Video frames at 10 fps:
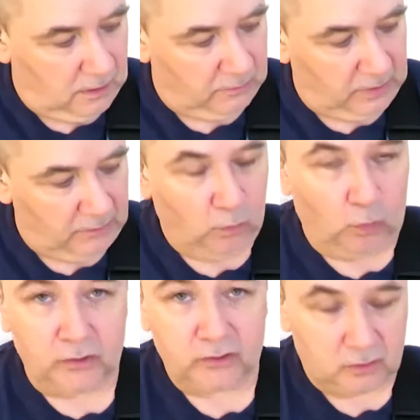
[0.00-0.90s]
And then
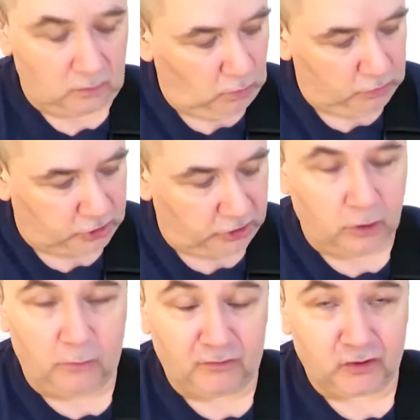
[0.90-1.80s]
once you're
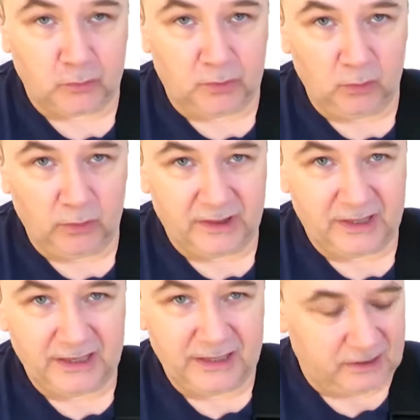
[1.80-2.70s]
comfortable with
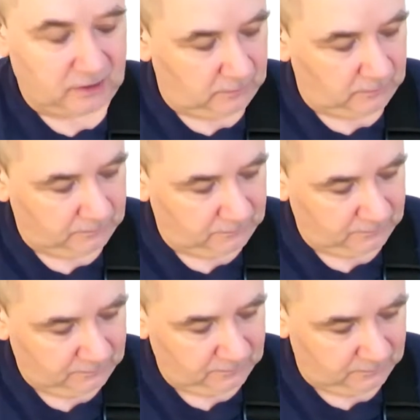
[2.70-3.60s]
these
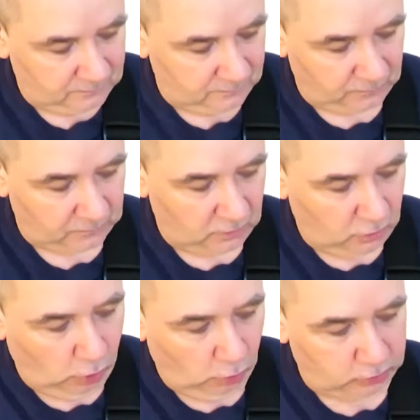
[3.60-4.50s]

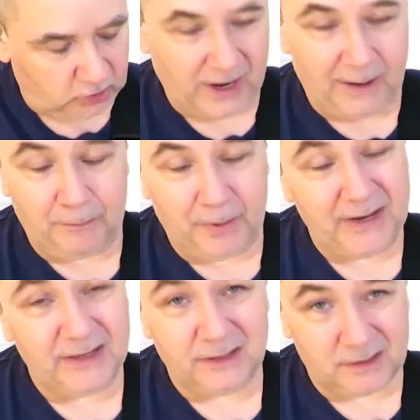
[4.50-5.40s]
whole step
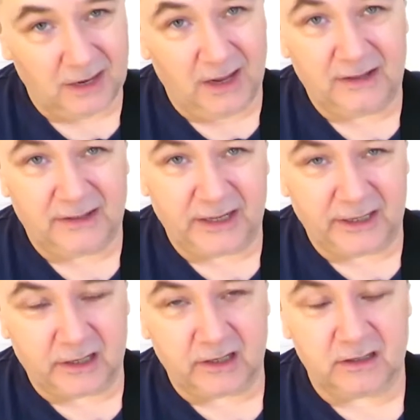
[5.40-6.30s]
bends, then
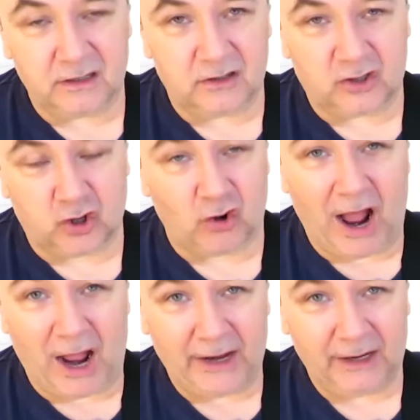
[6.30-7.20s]
you can
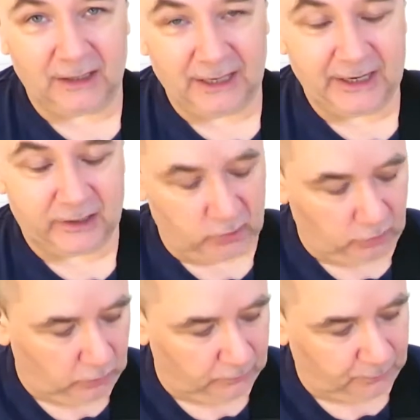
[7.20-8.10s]
try
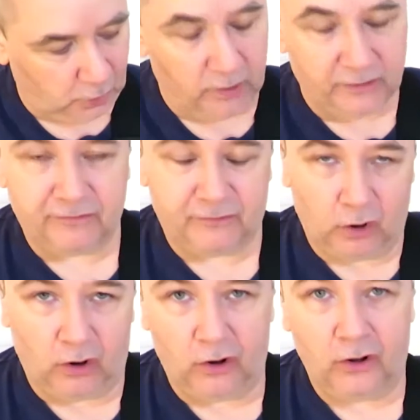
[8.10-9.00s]
later on going
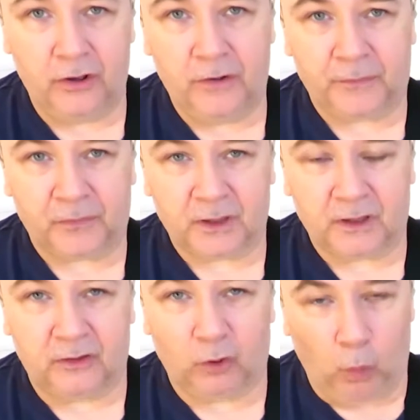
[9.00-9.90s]
for
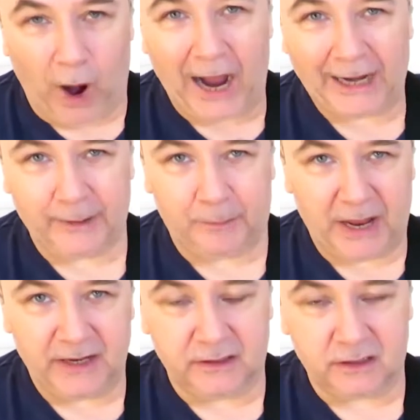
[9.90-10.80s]
the wider
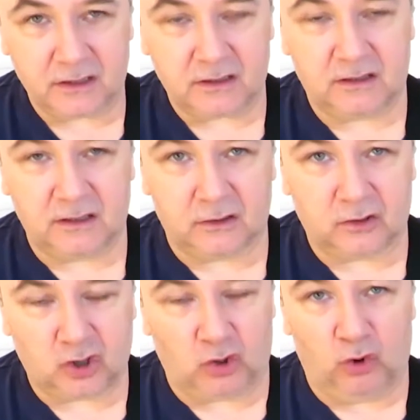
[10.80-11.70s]
bends, the
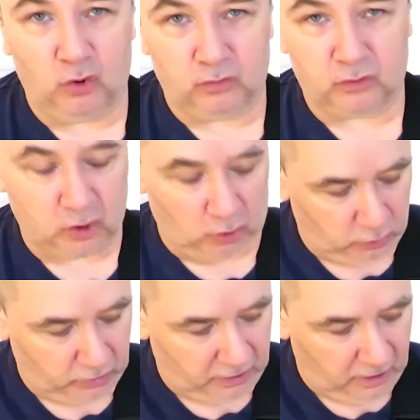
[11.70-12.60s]
tone
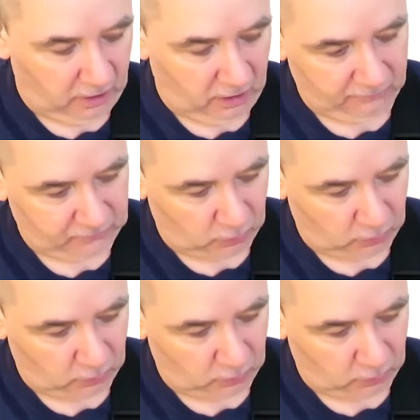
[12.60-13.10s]
and a half.